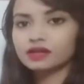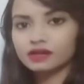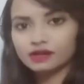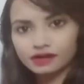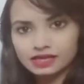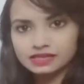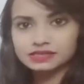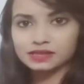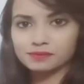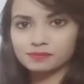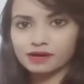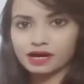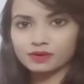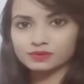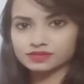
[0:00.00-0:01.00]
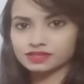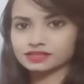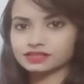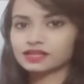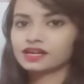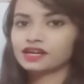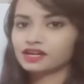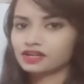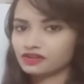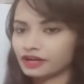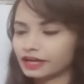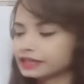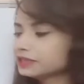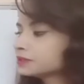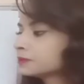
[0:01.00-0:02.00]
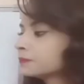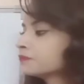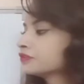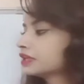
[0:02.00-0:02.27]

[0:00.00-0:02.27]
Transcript: crazy about it, right?